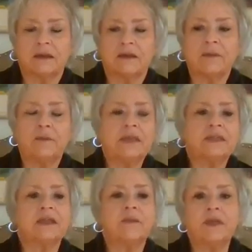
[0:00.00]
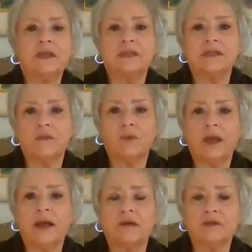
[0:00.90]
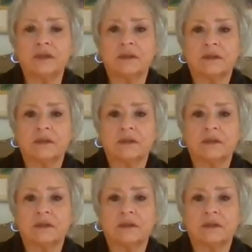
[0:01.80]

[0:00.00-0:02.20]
that means something to someone else